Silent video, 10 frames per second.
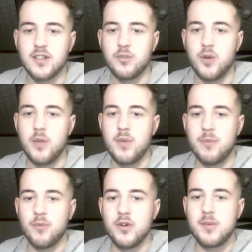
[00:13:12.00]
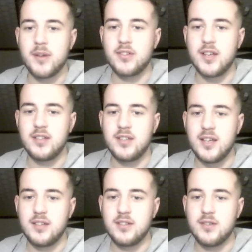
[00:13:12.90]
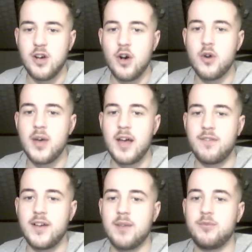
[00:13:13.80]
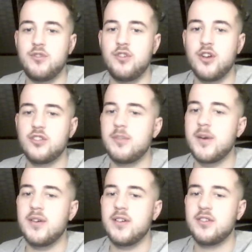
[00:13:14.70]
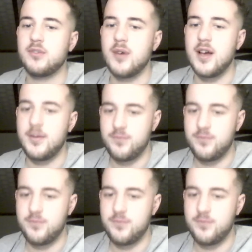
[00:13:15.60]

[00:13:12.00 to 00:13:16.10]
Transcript: Well, I'm worried about takes. Oh wait, I think I'm just about in the square.